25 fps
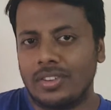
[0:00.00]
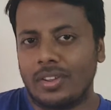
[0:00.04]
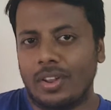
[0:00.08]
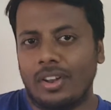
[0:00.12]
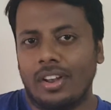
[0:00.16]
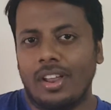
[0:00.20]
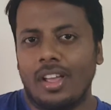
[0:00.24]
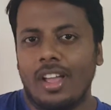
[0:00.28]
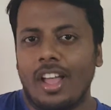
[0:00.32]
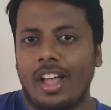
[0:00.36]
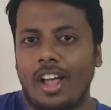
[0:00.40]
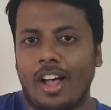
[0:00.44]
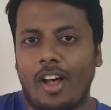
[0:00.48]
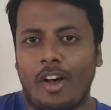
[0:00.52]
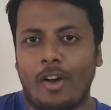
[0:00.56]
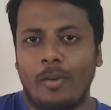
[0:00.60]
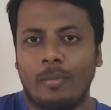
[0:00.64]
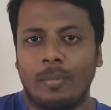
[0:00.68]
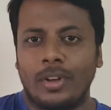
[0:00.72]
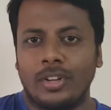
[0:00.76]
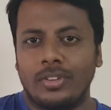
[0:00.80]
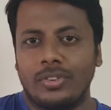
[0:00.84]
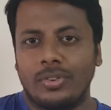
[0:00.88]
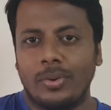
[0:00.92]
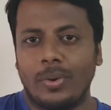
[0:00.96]
on how
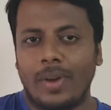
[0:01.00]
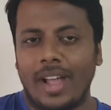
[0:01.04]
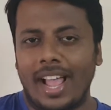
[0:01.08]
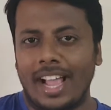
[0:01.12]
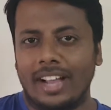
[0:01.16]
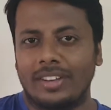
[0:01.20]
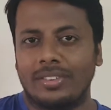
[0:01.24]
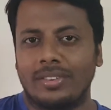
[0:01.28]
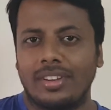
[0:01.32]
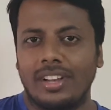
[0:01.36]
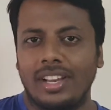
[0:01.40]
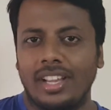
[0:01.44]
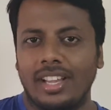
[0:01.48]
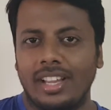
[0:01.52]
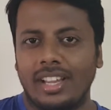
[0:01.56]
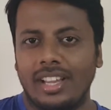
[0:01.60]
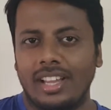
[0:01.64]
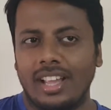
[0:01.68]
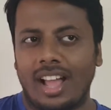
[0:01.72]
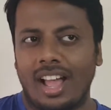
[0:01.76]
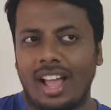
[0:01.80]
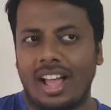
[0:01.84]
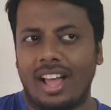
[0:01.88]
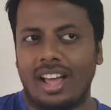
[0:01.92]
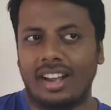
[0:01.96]
much you
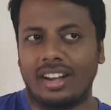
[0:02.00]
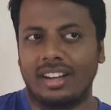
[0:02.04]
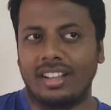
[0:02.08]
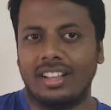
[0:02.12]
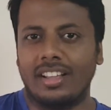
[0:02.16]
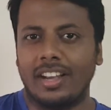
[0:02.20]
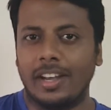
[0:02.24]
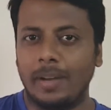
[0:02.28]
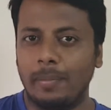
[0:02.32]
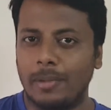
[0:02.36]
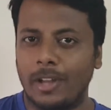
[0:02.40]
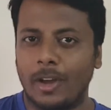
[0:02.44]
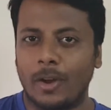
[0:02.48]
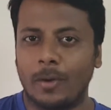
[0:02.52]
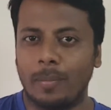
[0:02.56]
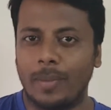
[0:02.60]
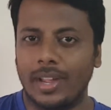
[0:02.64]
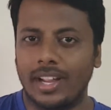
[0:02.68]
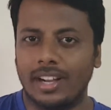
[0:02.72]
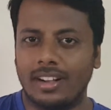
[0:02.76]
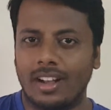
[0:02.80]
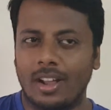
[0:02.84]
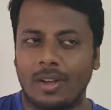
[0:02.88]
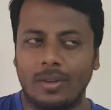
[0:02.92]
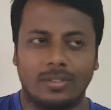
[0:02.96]
actually are creeped out by
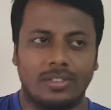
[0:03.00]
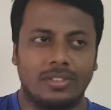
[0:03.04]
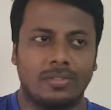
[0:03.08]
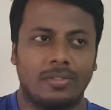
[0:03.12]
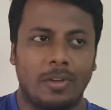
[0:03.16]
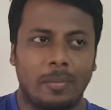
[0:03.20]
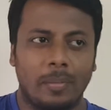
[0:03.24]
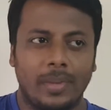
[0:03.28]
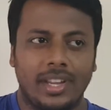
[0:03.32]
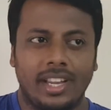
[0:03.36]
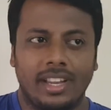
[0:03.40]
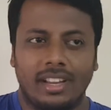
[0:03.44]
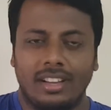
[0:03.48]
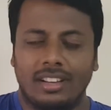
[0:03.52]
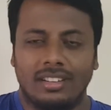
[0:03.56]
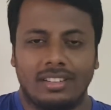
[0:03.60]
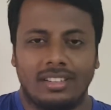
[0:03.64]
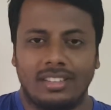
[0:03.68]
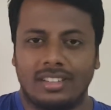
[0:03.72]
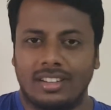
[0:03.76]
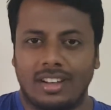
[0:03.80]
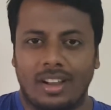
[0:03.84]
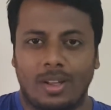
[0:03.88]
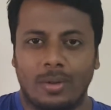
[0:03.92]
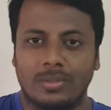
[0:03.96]
clowns. For me,
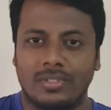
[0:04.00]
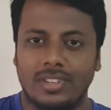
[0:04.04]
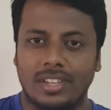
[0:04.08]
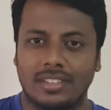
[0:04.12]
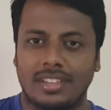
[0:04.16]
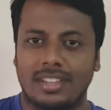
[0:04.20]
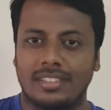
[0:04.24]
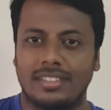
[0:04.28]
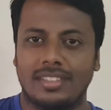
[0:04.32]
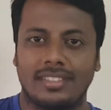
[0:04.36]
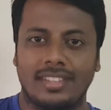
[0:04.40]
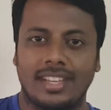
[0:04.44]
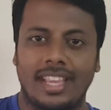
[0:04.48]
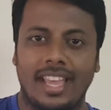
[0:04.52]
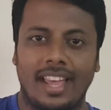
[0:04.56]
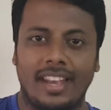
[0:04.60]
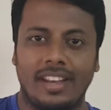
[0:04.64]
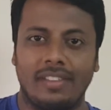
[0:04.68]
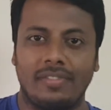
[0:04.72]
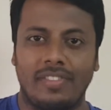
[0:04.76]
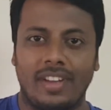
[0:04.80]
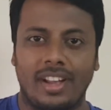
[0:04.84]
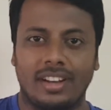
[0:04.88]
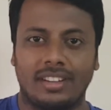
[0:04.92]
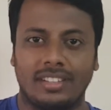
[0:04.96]
clowns are such a scary
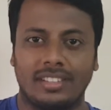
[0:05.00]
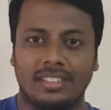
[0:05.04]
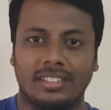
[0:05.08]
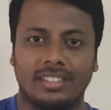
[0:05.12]
factor.